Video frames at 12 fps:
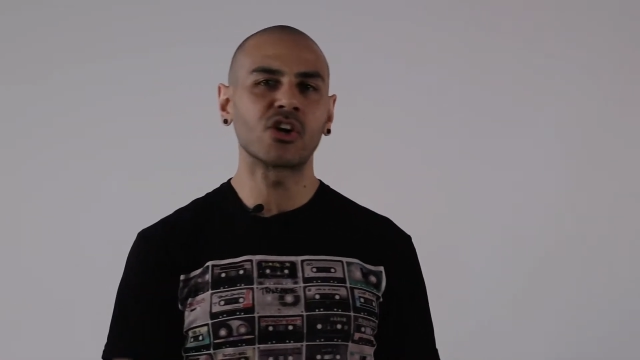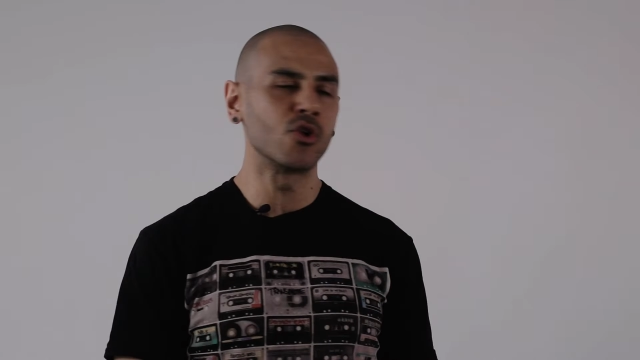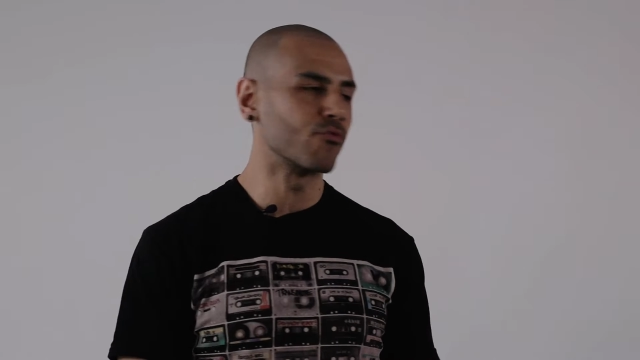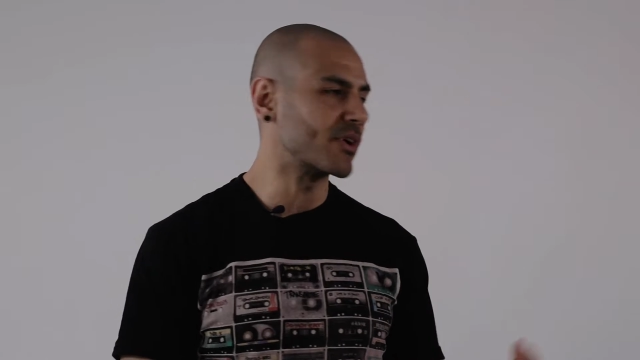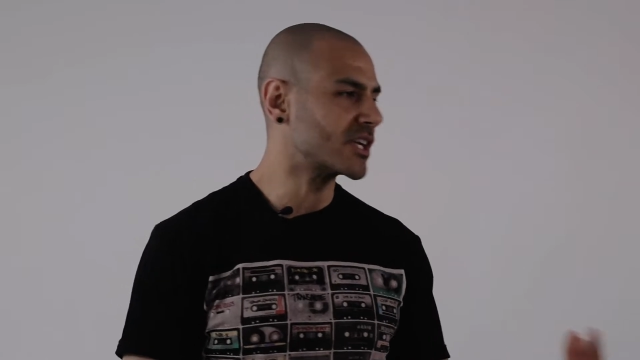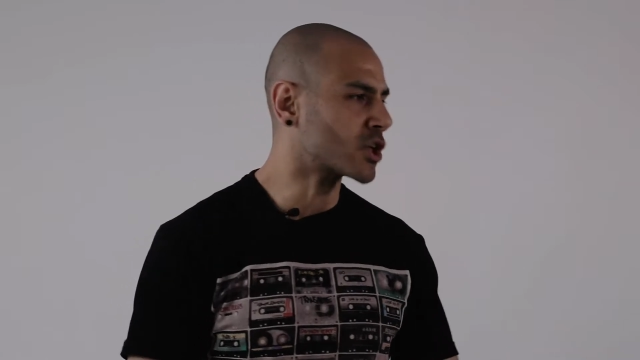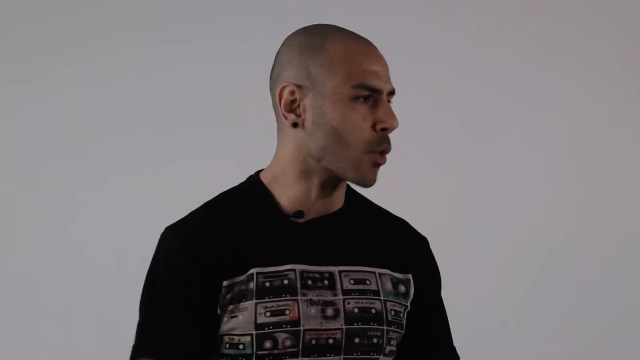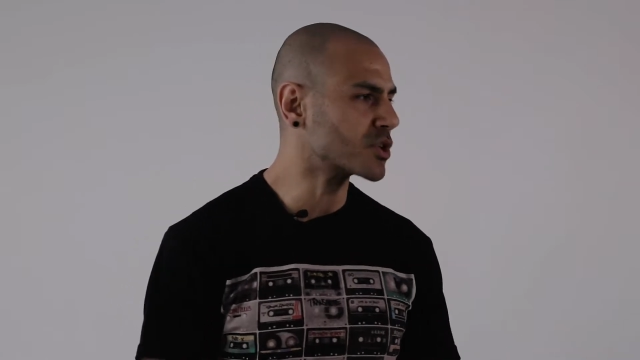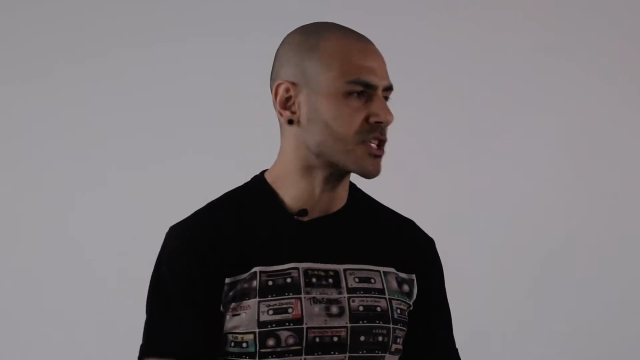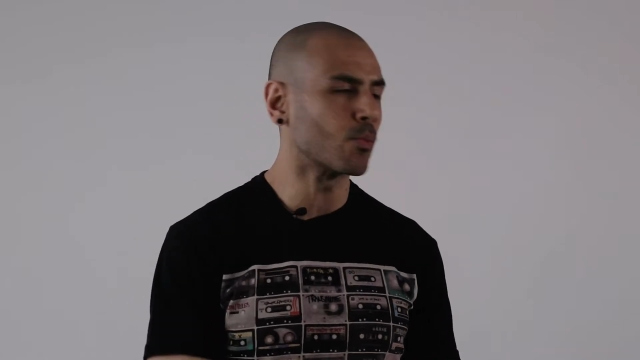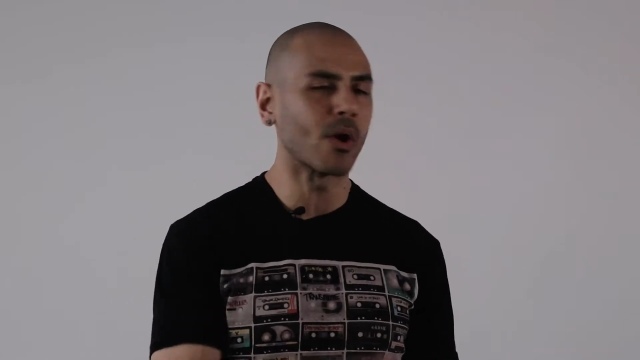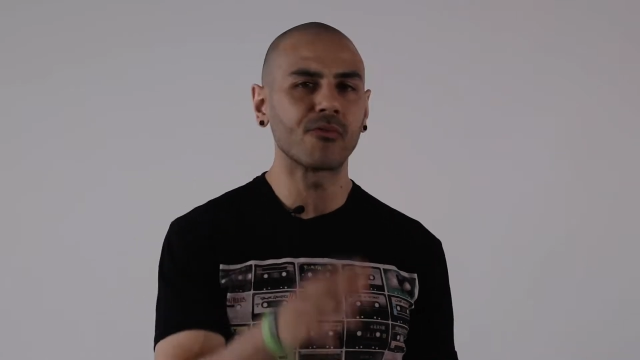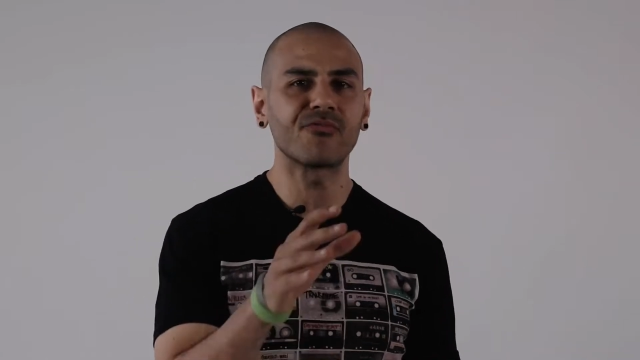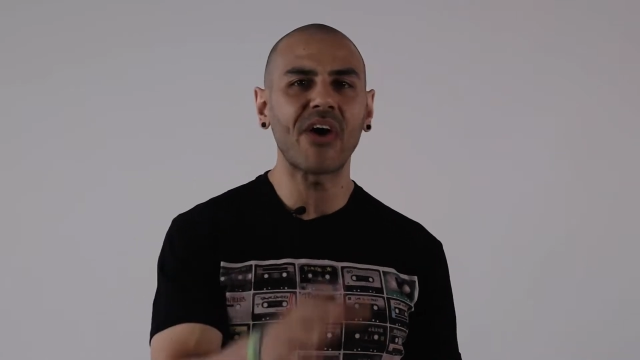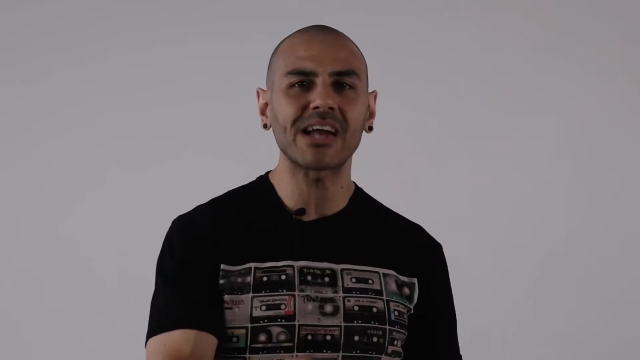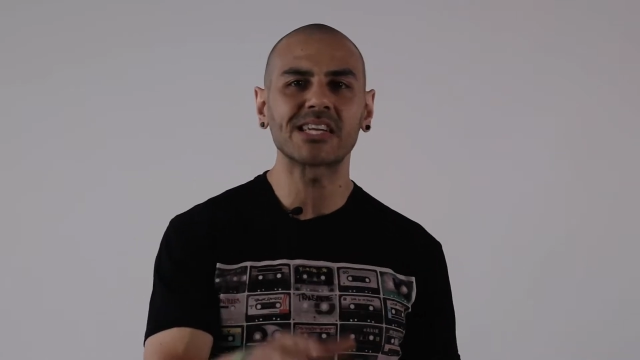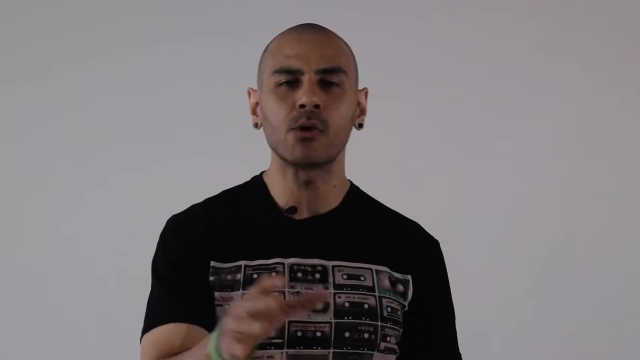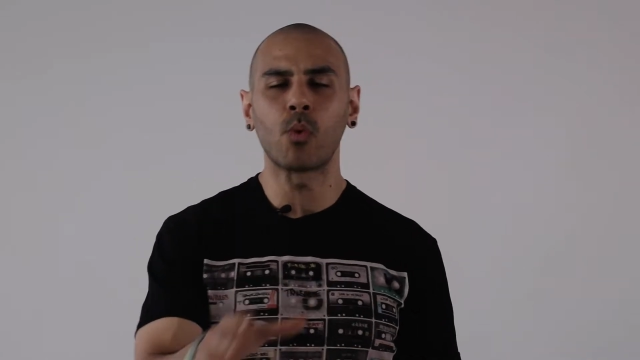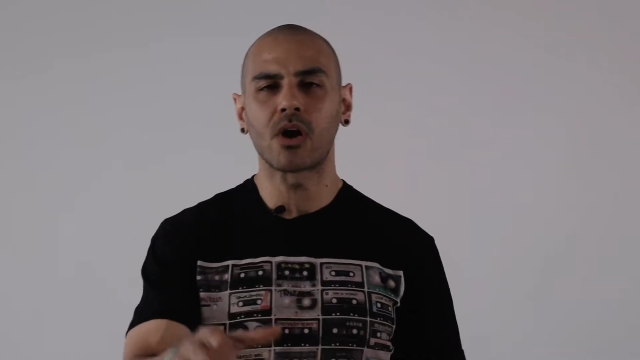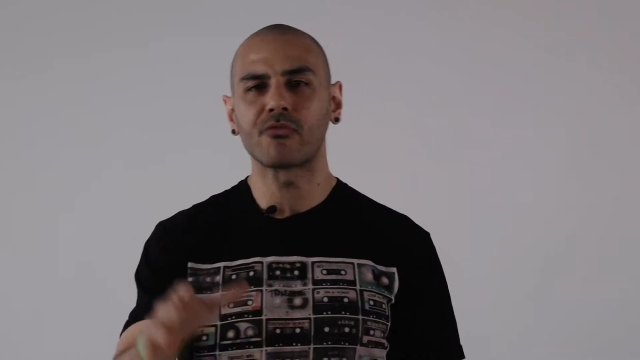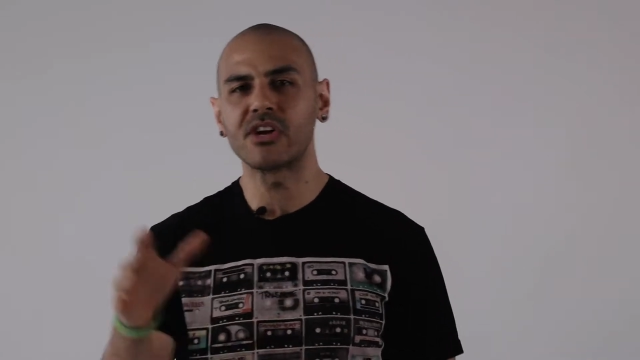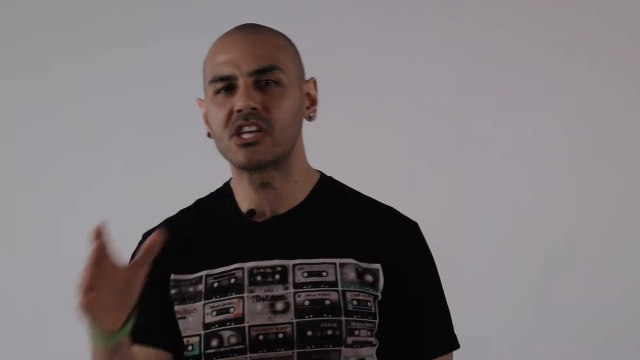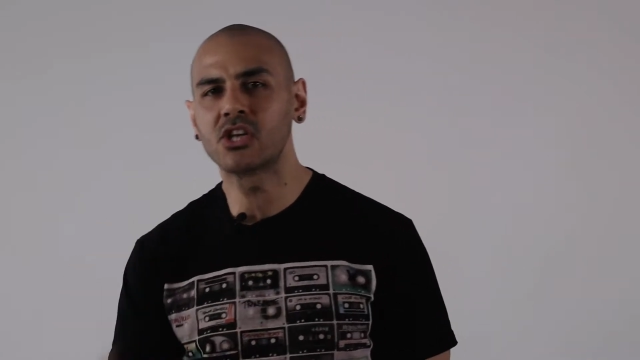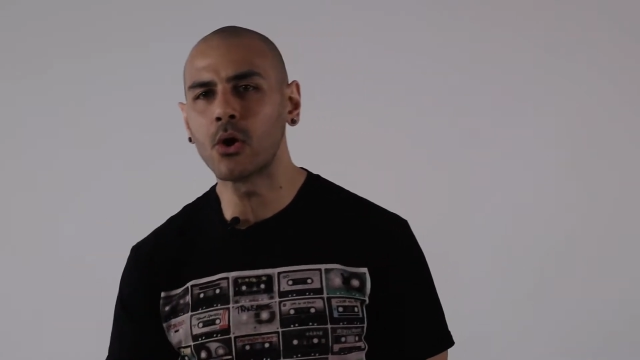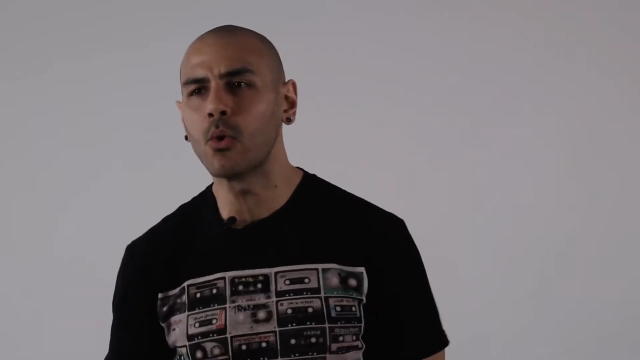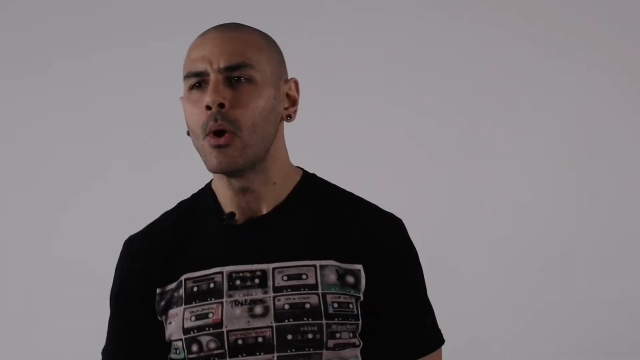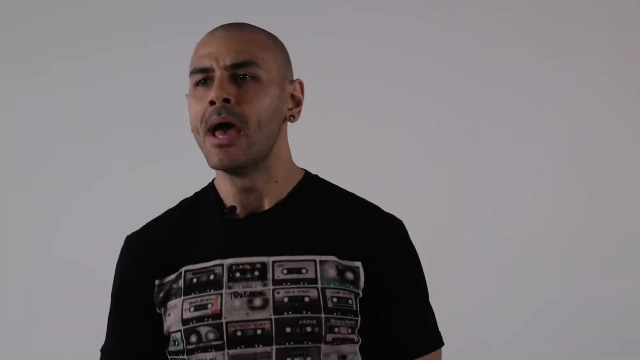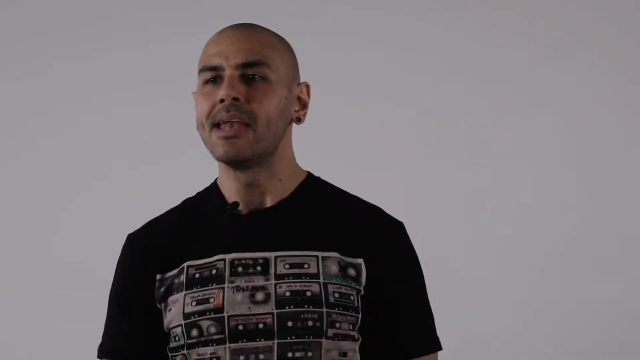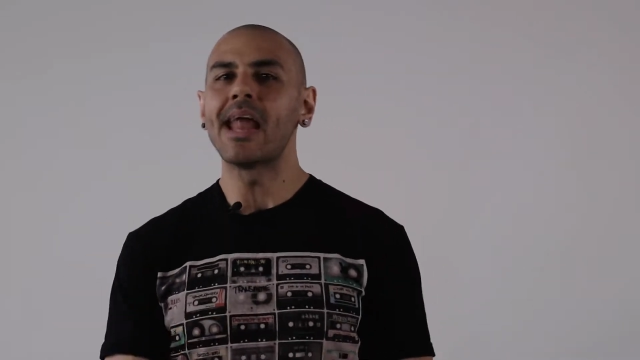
couldn't reduce. The one fact he'd want to redo.